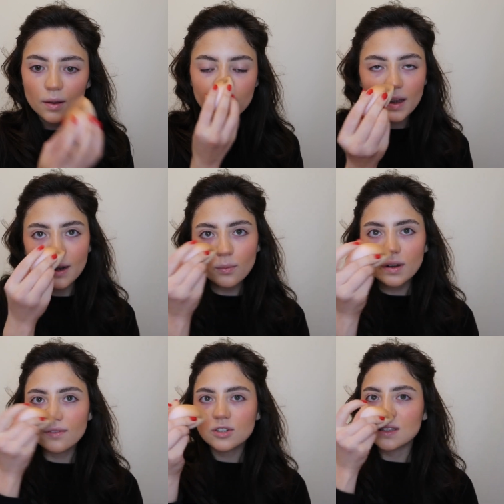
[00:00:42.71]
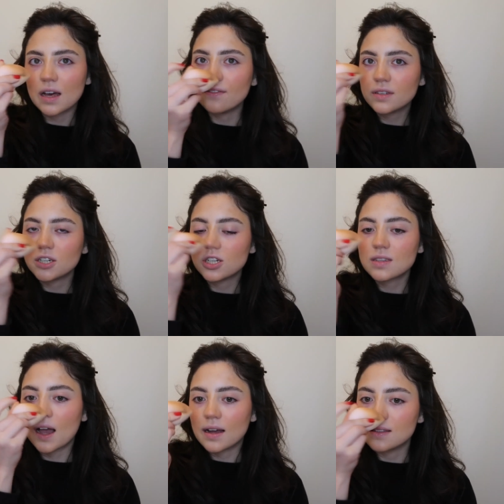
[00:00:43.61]
And kind of whatever's left, I
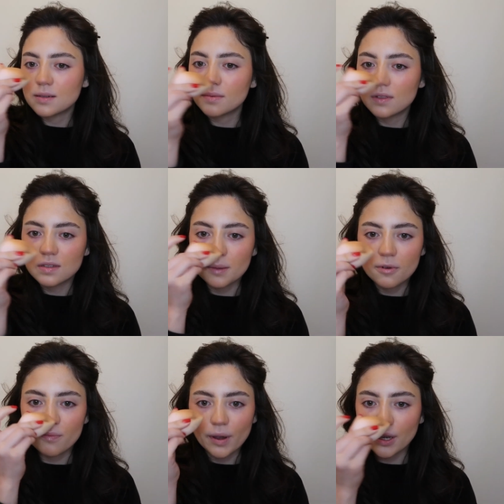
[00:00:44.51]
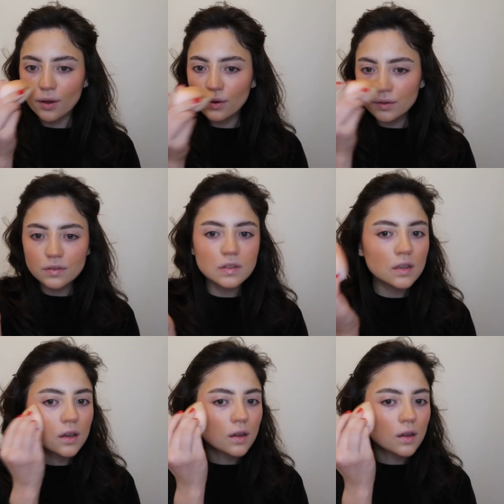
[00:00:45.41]
just add to the tip of my nose.